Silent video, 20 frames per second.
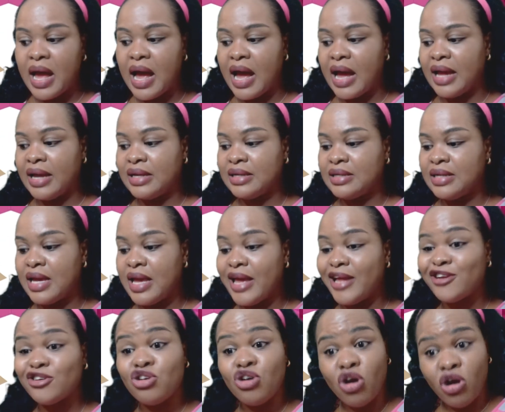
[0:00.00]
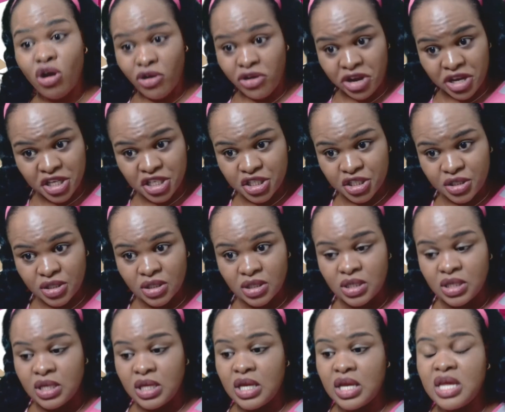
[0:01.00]
and encouraged
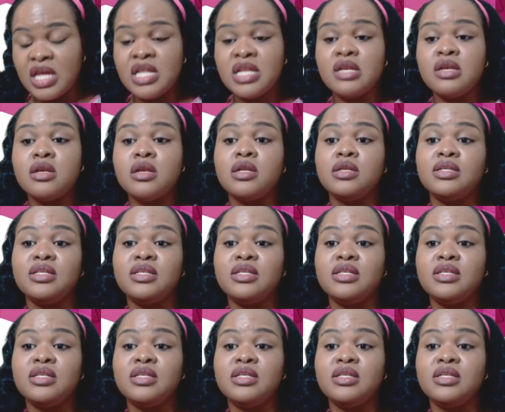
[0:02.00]
in